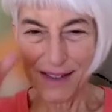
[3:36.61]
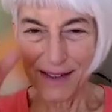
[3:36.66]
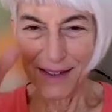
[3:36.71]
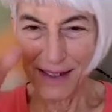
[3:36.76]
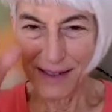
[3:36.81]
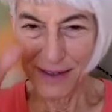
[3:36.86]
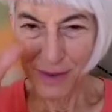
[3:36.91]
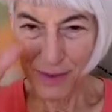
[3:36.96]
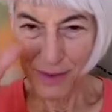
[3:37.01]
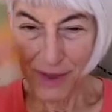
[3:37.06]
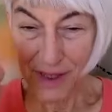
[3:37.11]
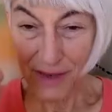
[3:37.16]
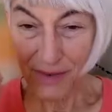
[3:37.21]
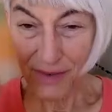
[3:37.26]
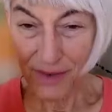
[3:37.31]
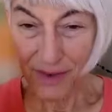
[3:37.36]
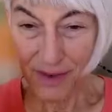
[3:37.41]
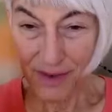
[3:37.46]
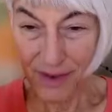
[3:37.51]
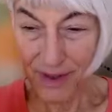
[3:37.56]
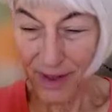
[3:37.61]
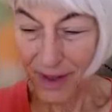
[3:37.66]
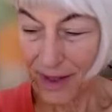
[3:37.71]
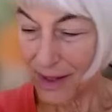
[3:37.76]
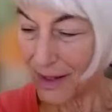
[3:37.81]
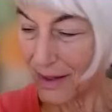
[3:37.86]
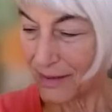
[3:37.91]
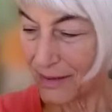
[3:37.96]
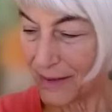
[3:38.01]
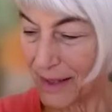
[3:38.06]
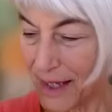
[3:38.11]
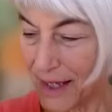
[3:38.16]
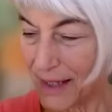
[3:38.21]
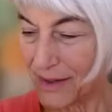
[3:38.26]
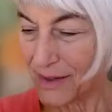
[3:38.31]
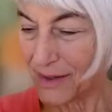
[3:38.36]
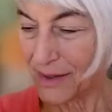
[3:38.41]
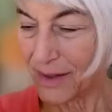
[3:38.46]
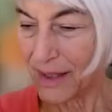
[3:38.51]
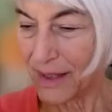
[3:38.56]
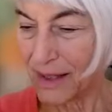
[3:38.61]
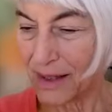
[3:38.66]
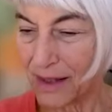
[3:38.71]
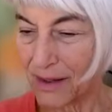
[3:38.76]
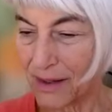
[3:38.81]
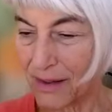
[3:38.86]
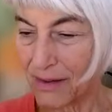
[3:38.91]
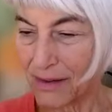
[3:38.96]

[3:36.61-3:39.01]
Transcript: That's whichever uh, hand you like